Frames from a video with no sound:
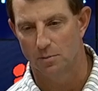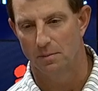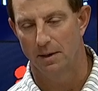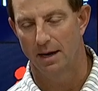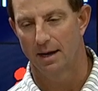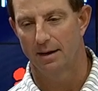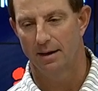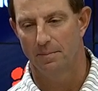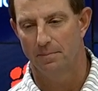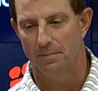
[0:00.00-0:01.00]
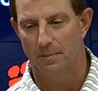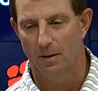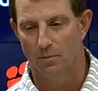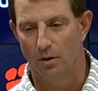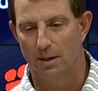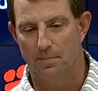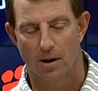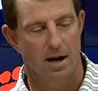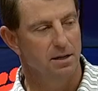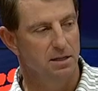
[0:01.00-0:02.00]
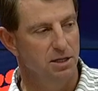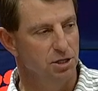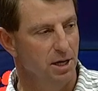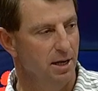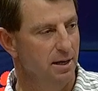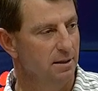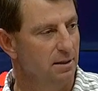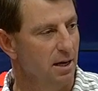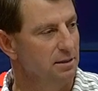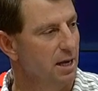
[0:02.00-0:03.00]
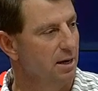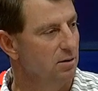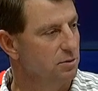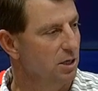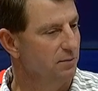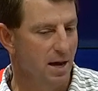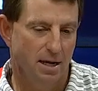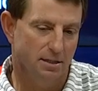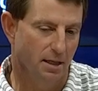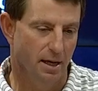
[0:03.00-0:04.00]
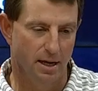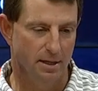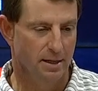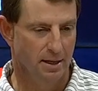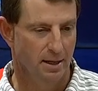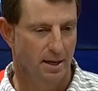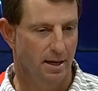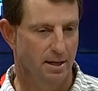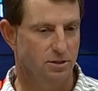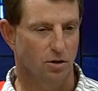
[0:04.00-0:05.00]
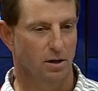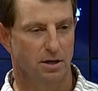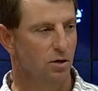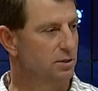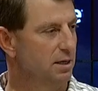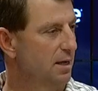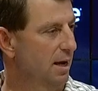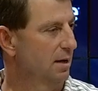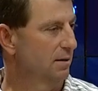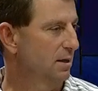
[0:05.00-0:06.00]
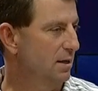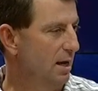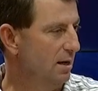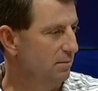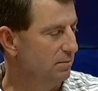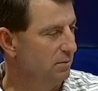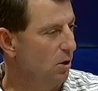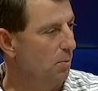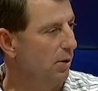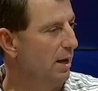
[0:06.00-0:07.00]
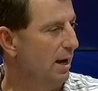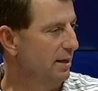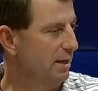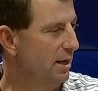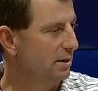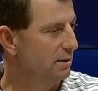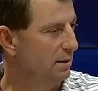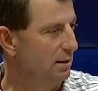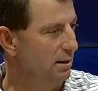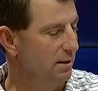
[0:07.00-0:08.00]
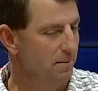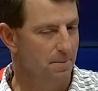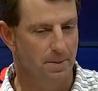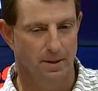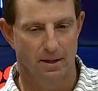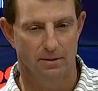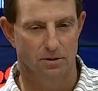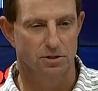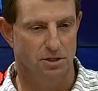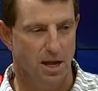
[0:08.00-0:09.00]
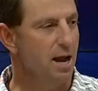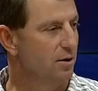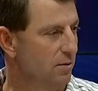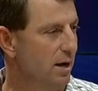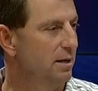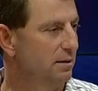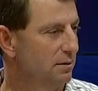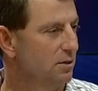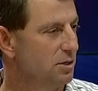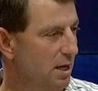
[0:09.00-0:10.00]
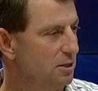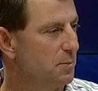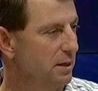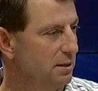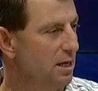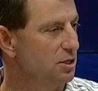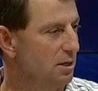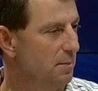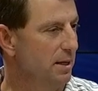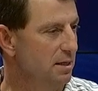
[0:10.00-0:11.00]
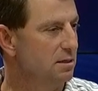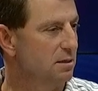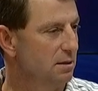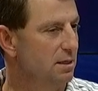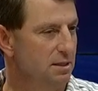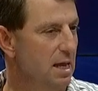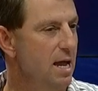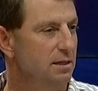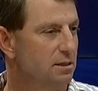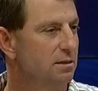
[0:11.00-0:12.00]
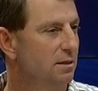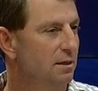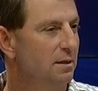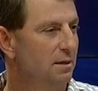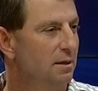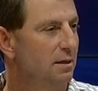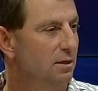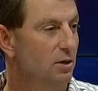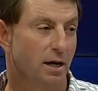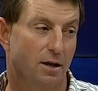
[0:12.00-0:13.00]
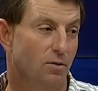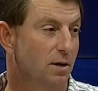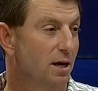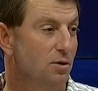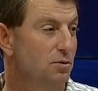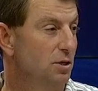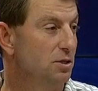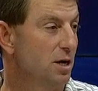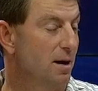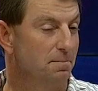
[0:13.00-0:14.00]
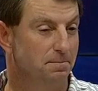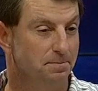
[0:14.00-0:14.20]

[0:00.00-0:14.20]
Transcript: But man, I'm really proud of DJ and how he's handled himself and how he's led, and he certainly knows he can't go play like that. There's a standard, right? And there's the expectation. I mean, he's the ace. You gotta go do your job.